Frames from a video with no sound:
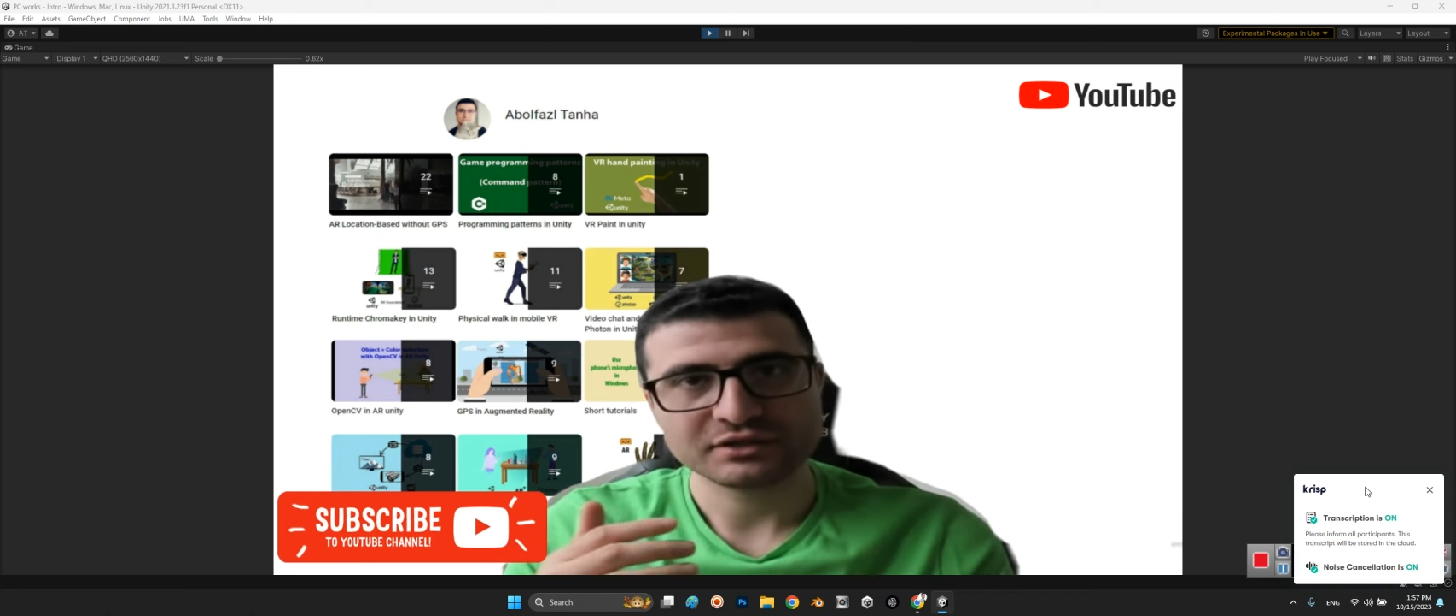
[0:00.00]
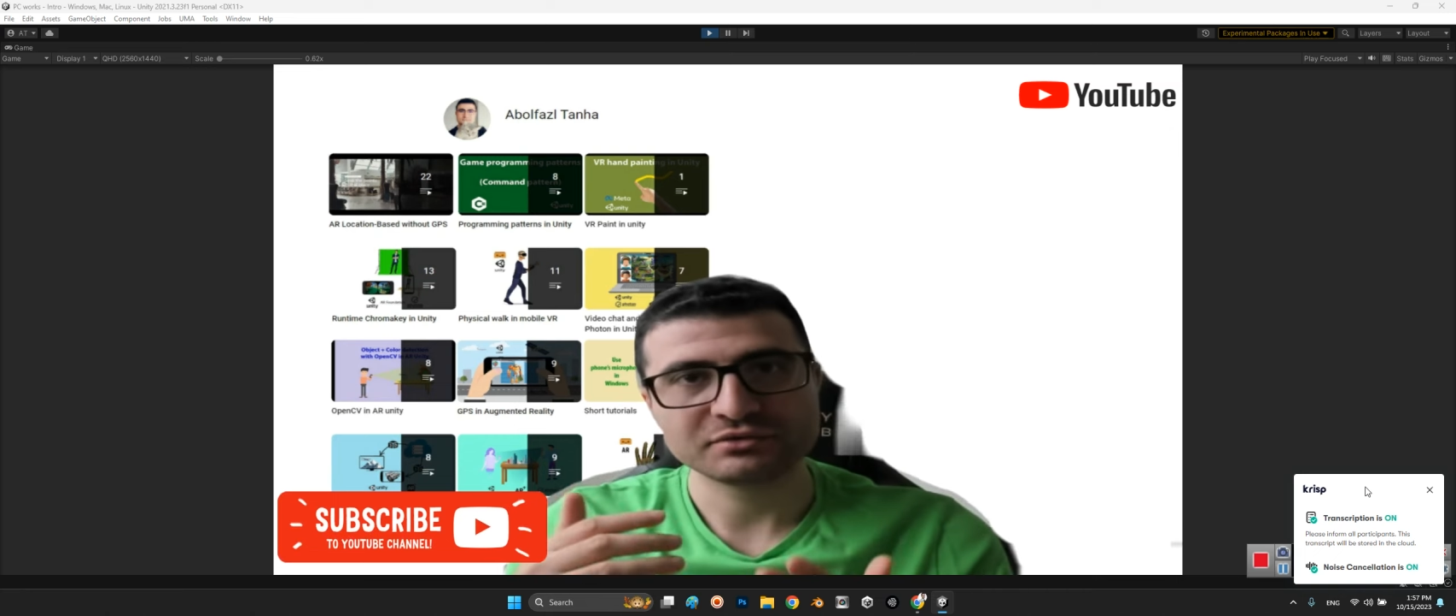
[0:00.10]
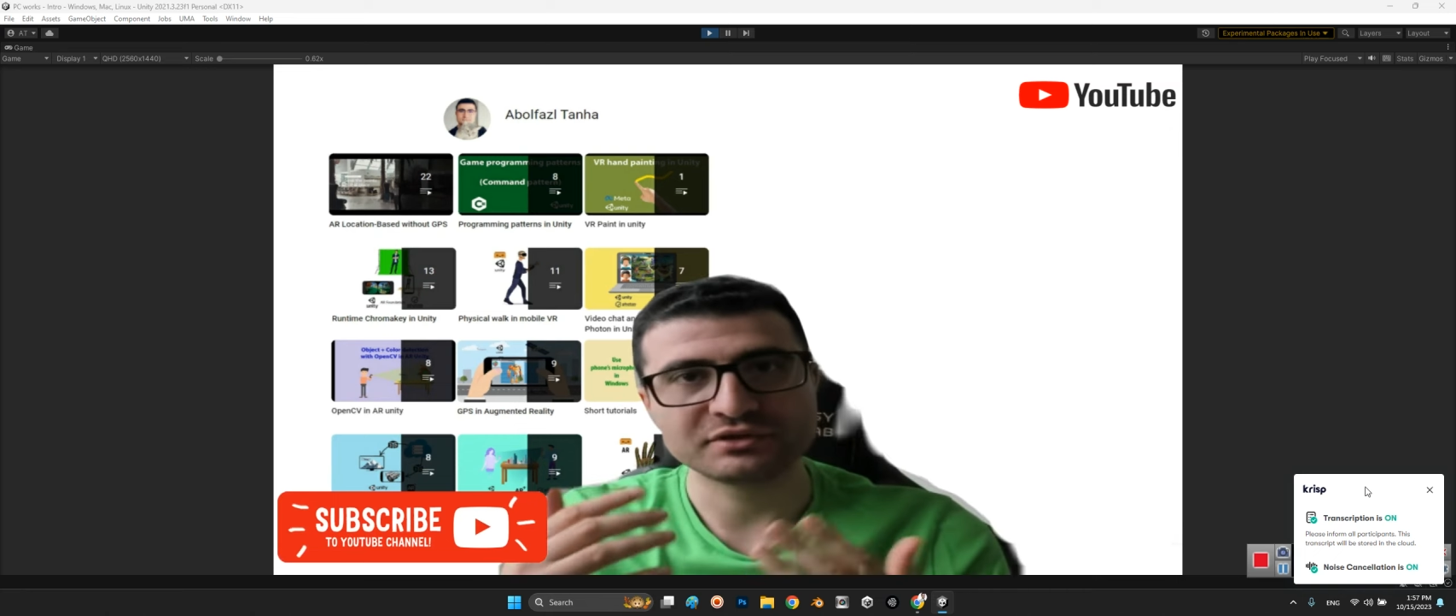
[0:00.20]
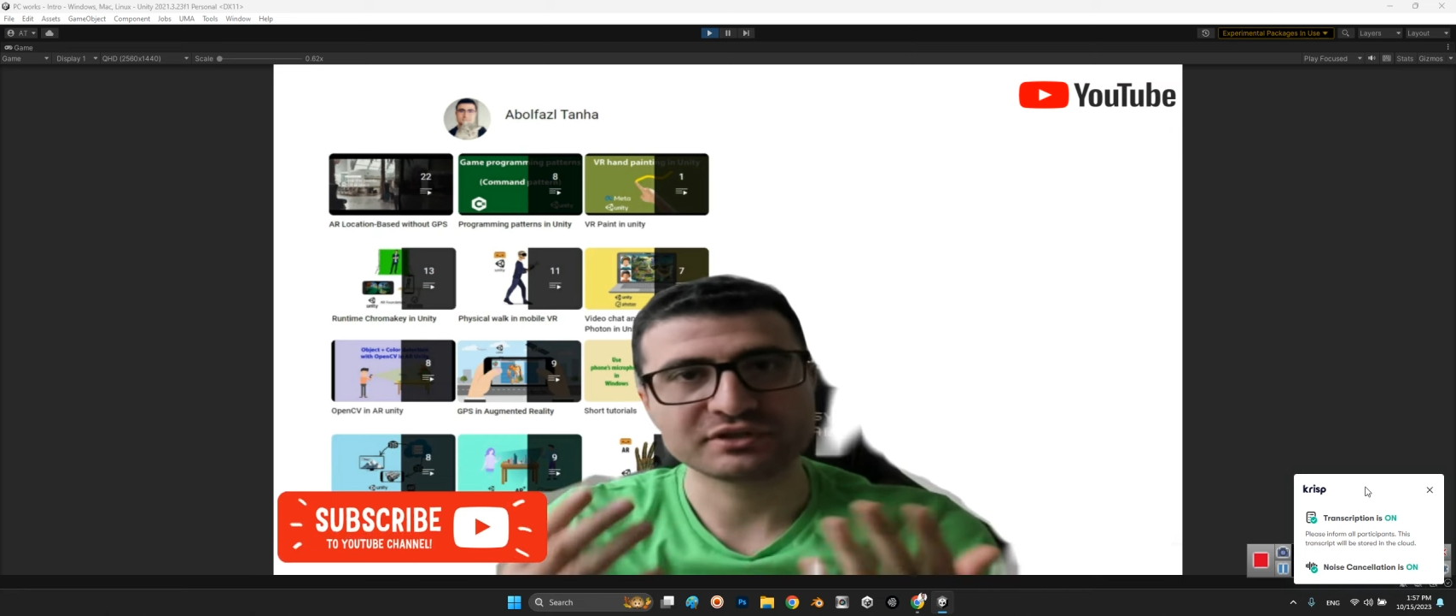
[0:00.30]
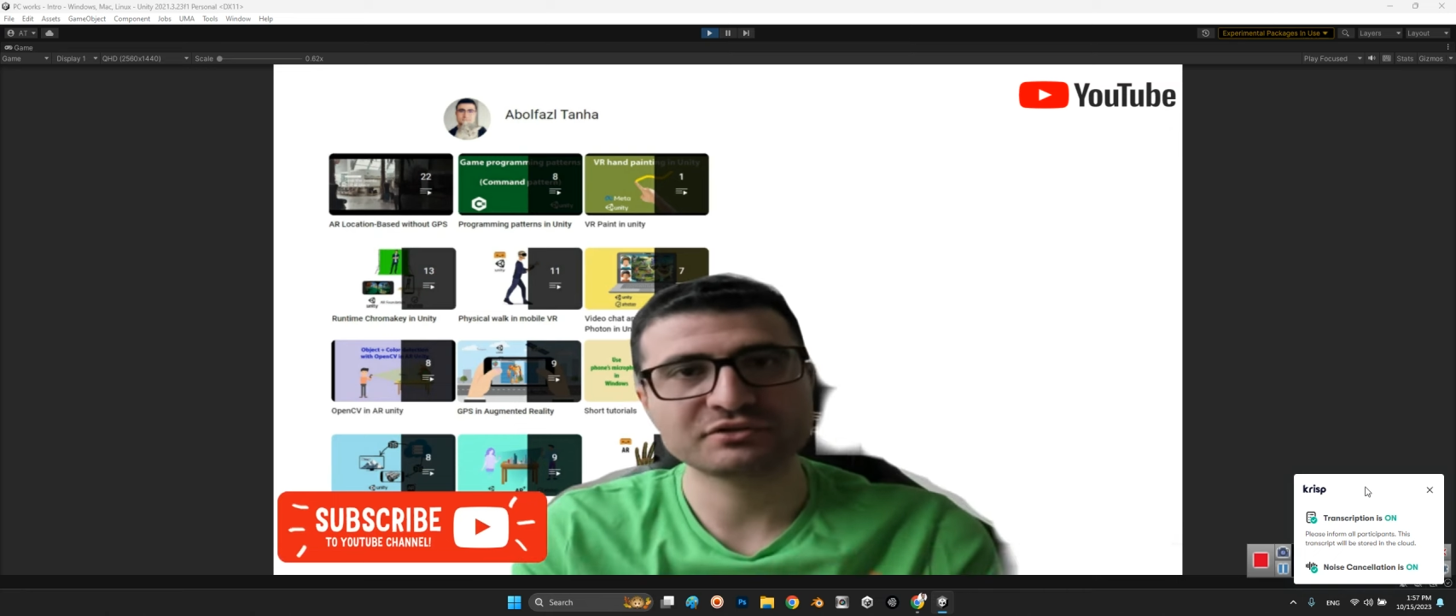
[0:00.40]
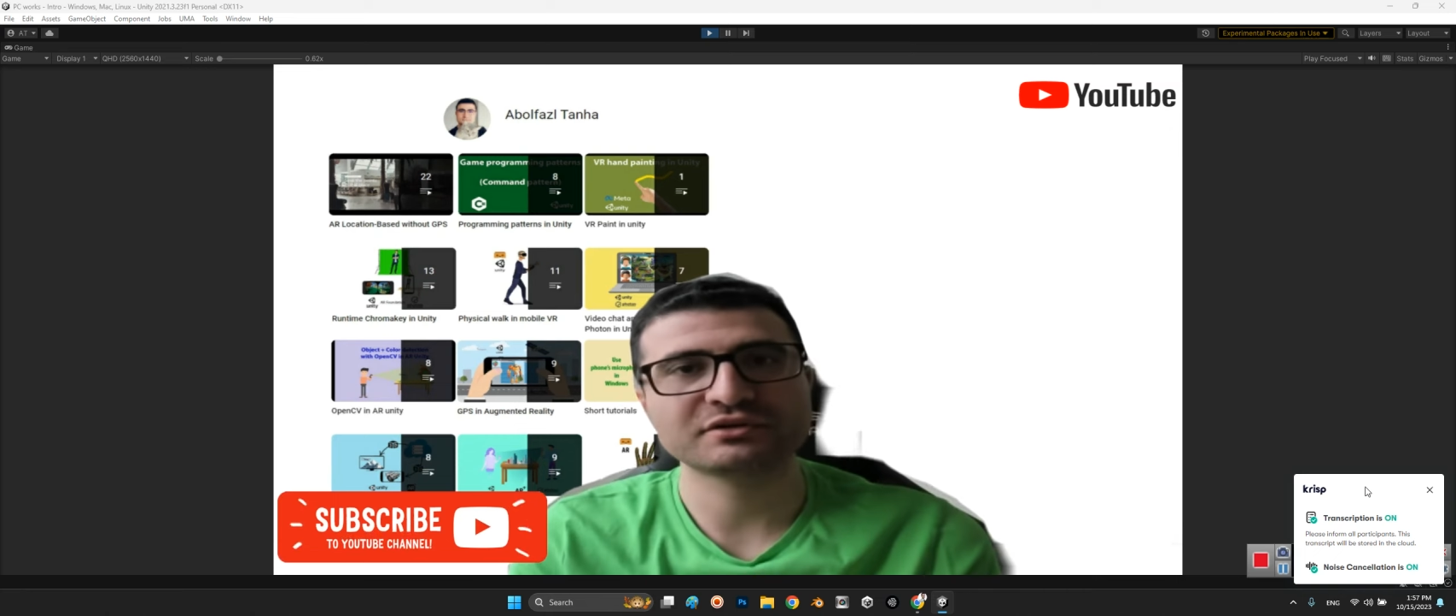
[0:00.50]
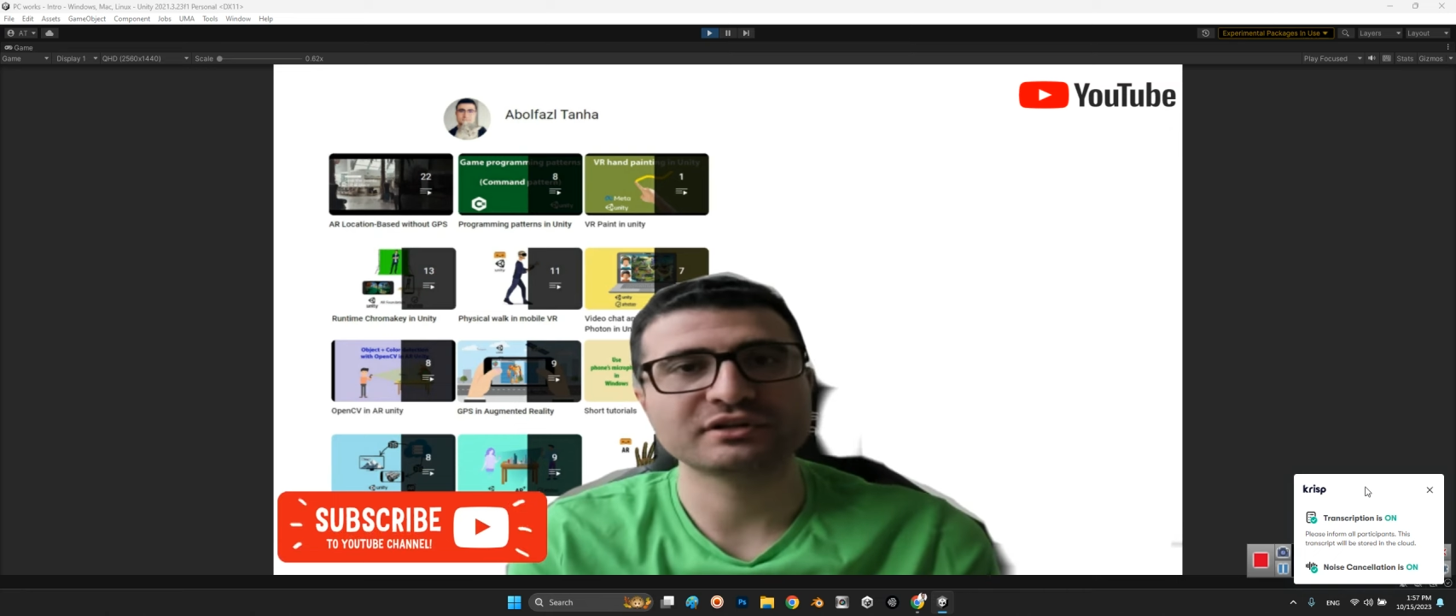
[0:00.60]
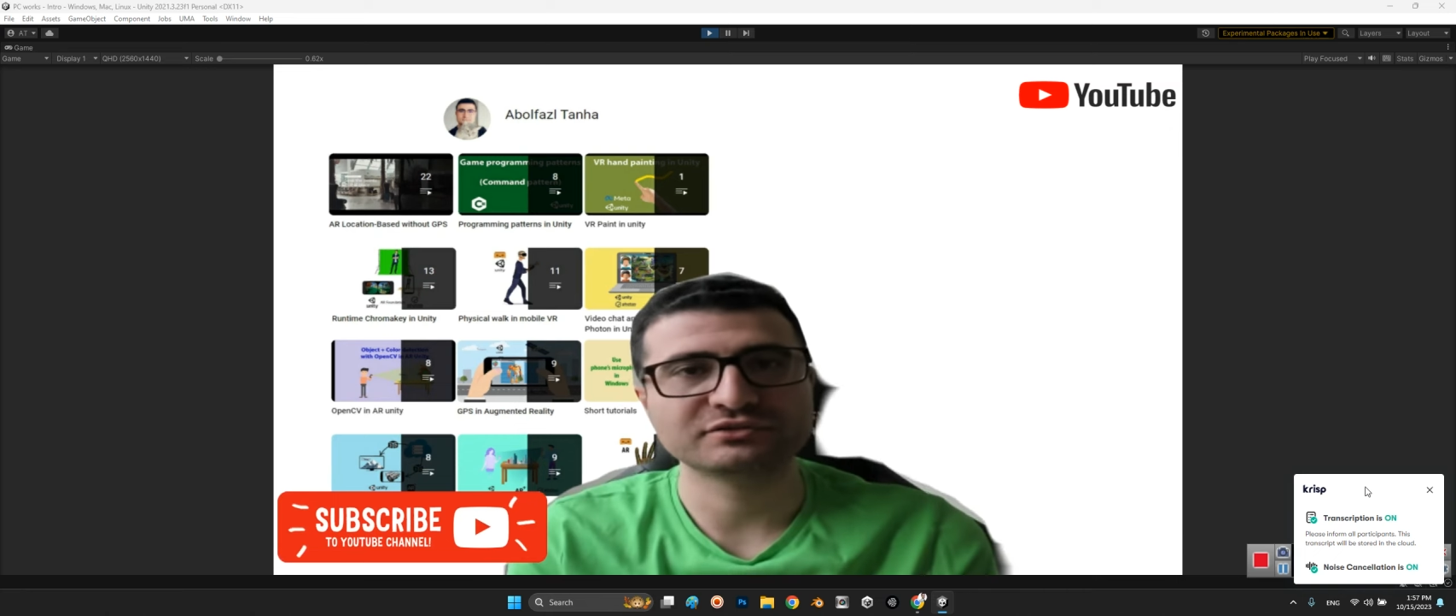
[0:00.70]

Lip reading: to the Google